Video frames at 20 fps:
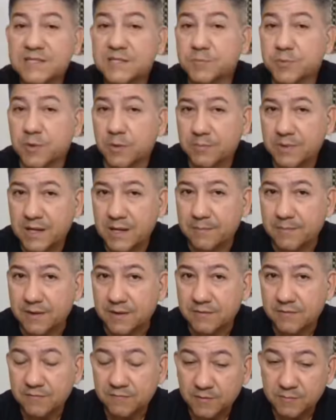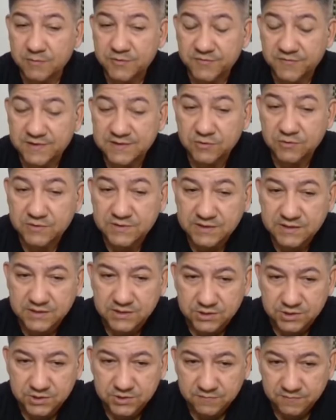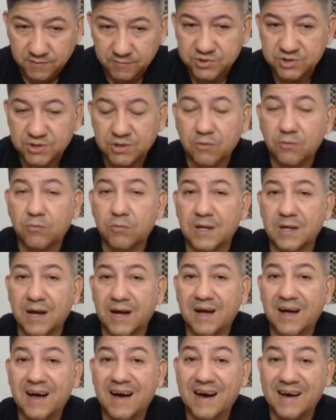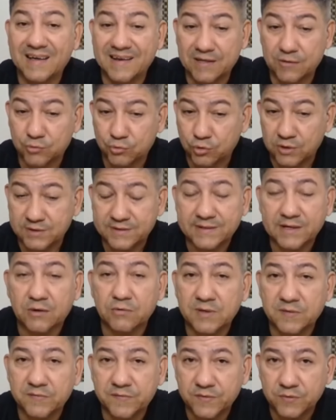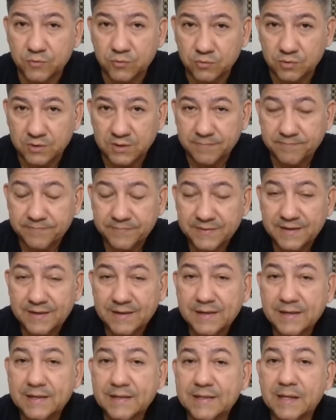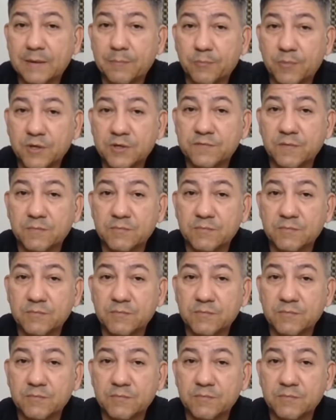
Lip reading: this problem, let's do the following. Let's calculate the total area of the figure. Then,